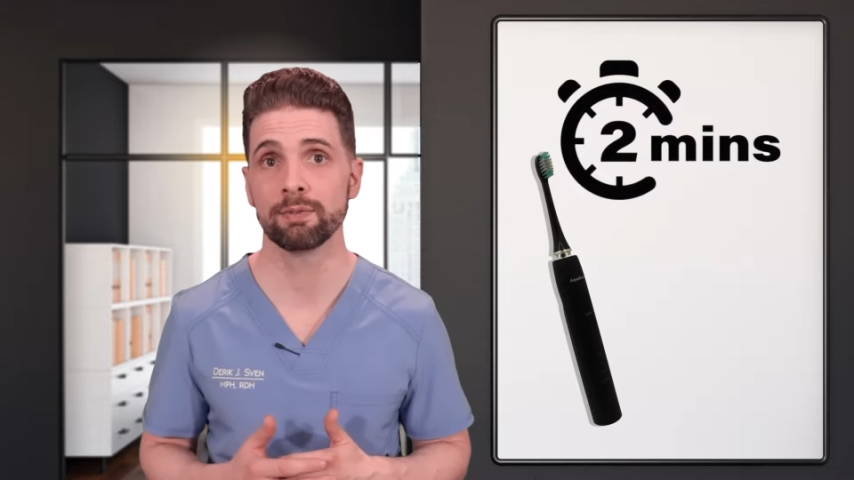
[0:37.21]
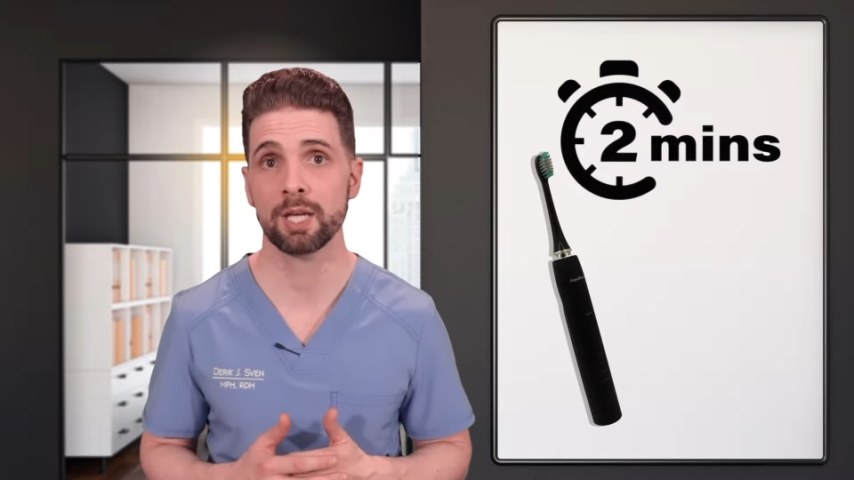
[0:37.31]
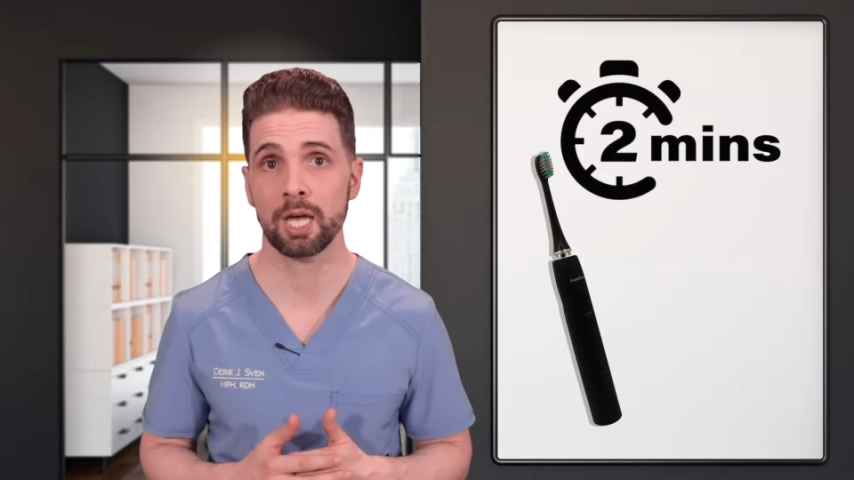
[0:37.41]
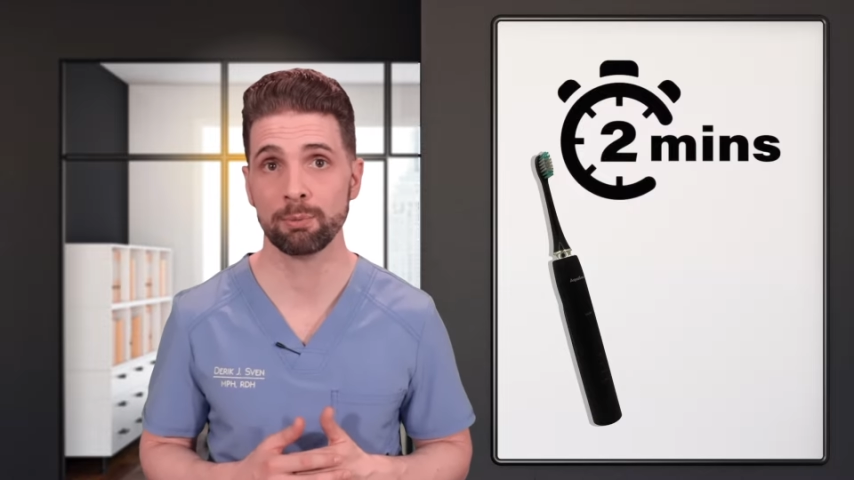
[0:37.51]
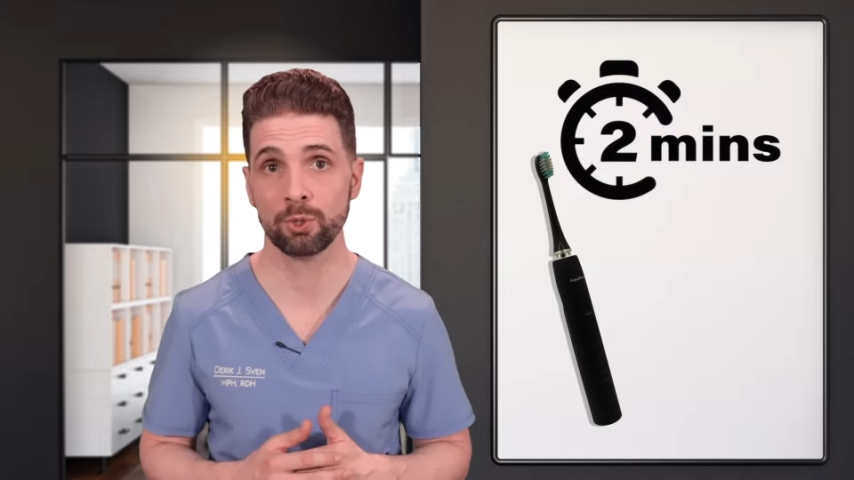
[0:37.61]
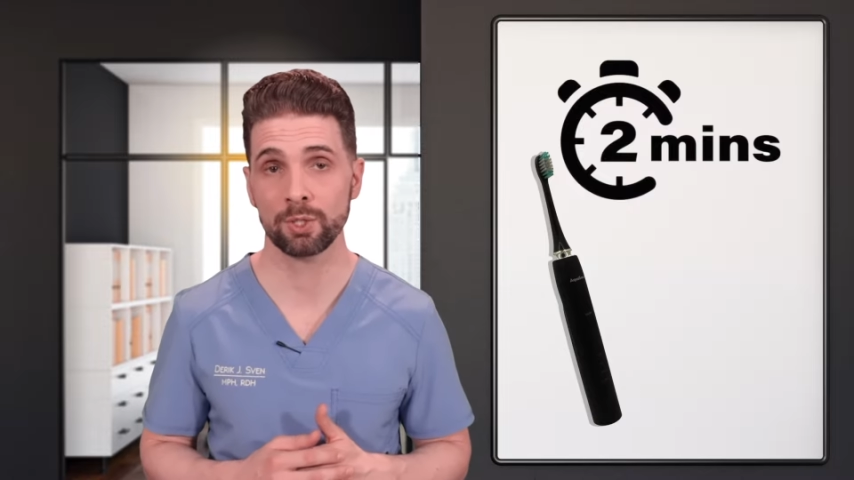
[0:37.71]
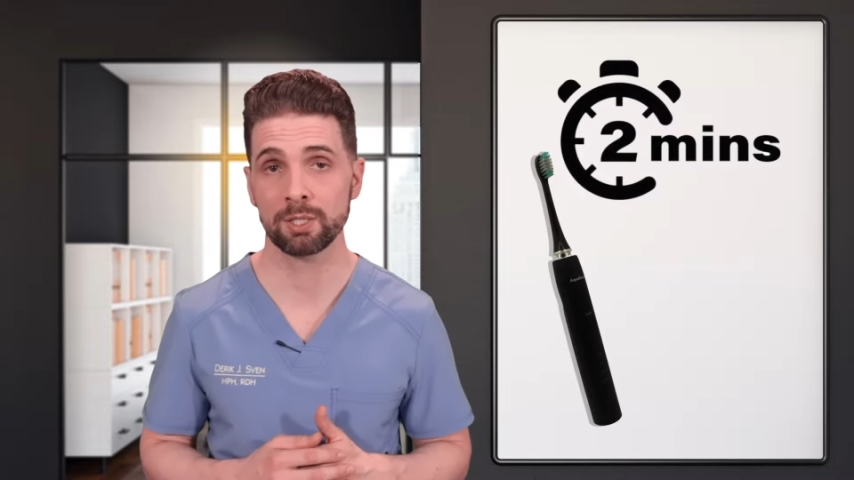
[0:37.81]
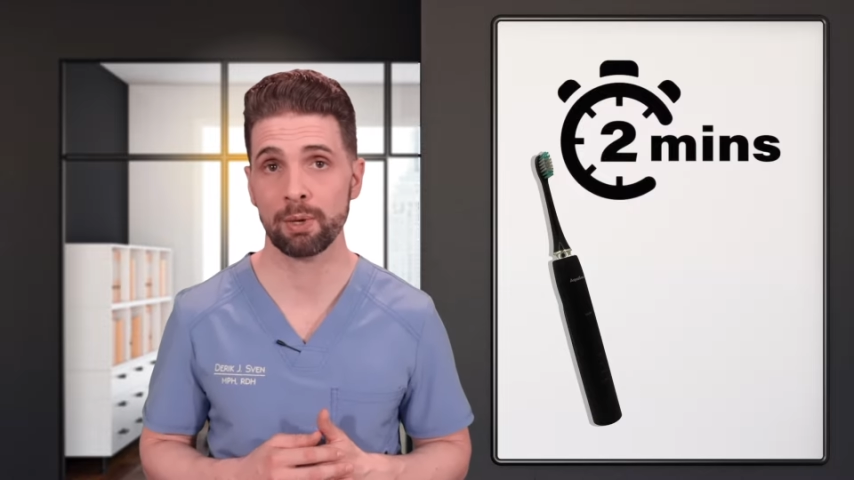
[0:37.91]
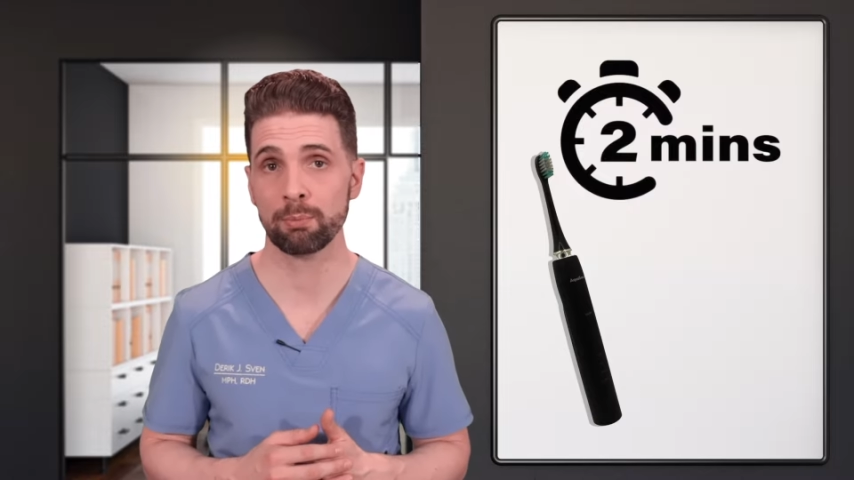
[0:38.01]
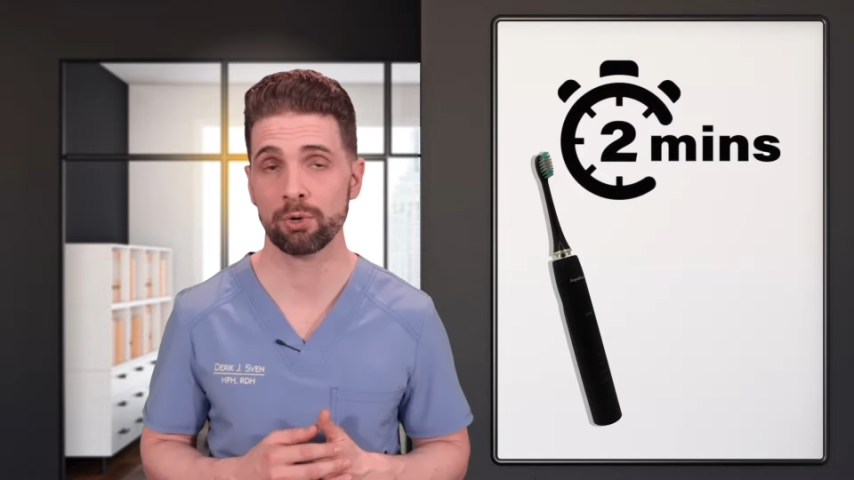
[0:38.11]
time you should
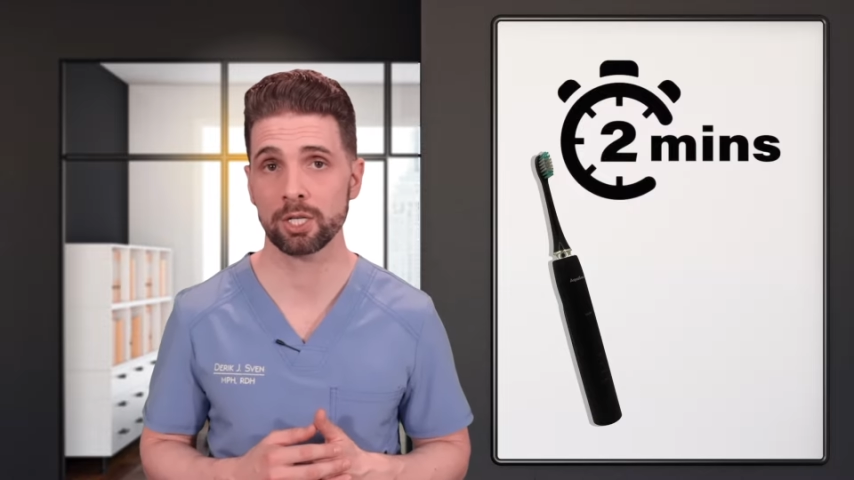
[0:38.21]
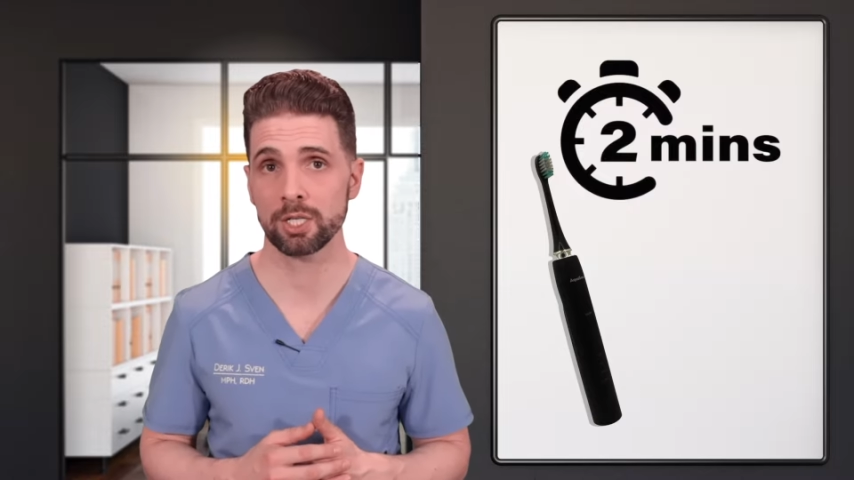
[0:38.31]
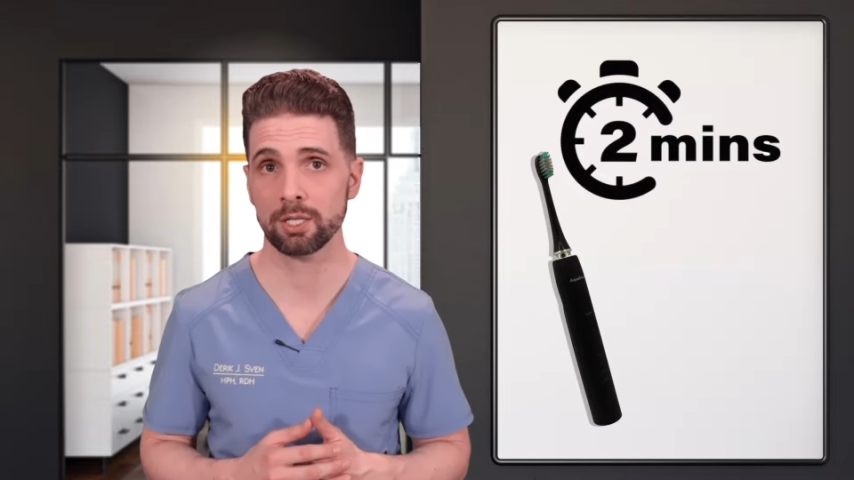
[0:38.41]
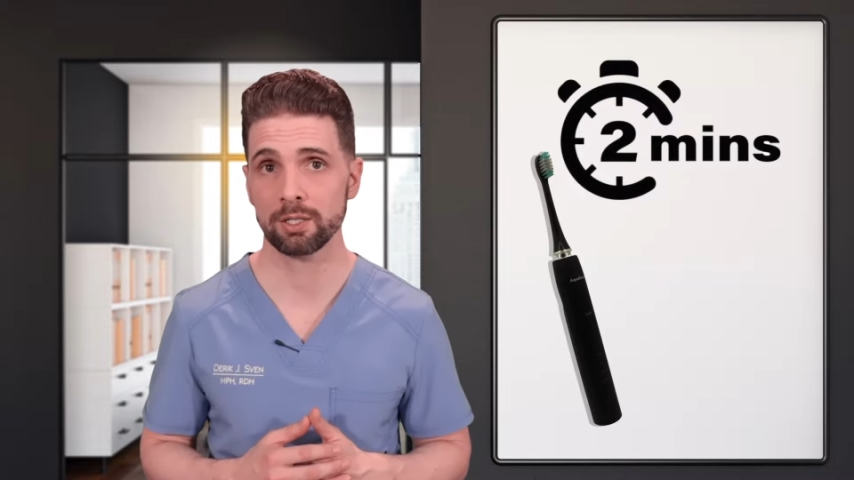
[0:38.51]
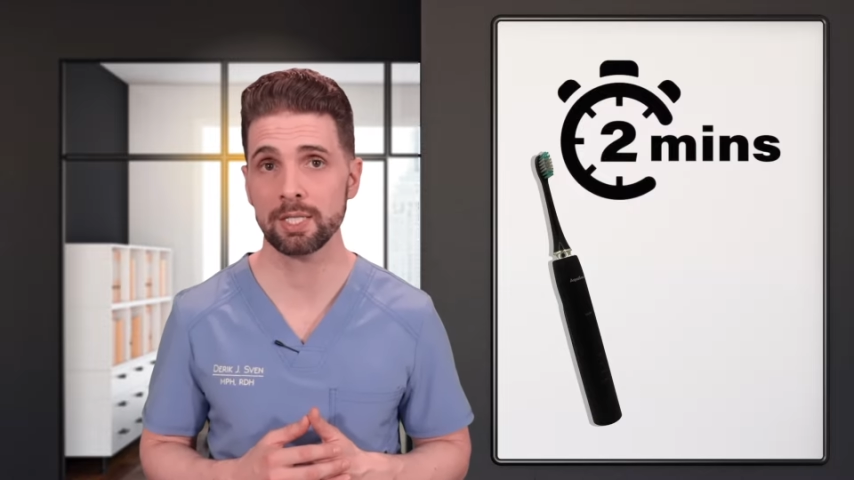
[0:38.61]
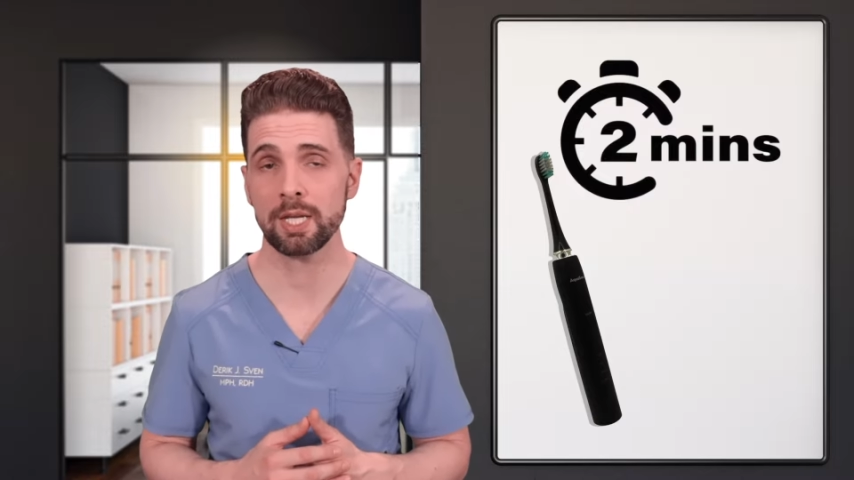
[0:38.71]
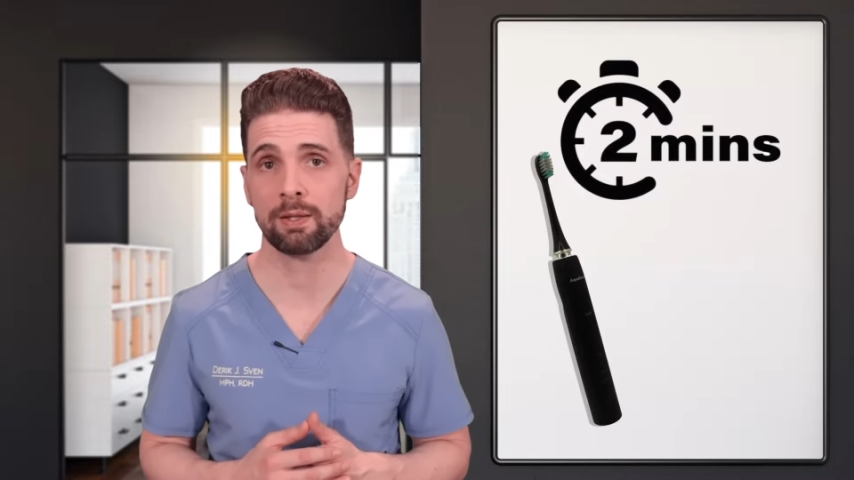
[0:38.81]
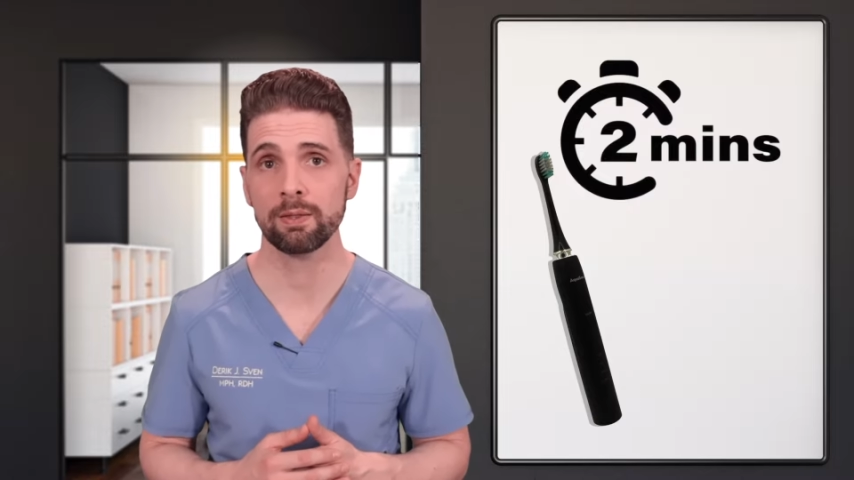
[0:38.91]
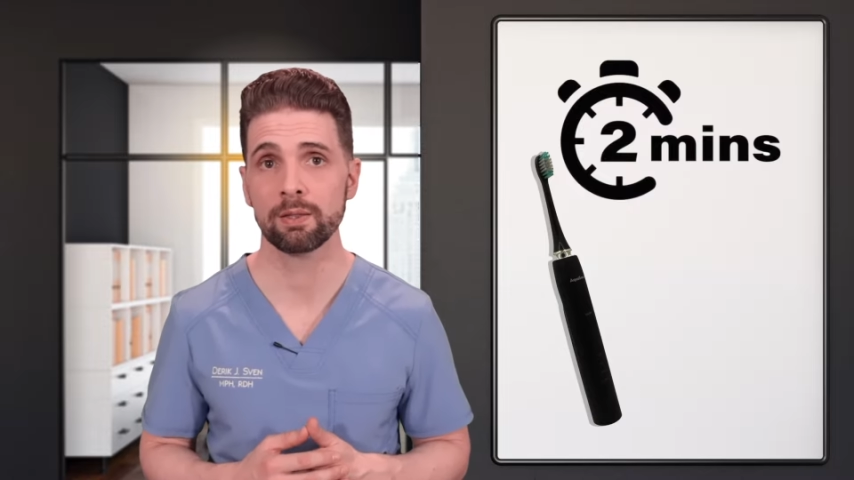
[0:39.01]
spend brushing your teeth.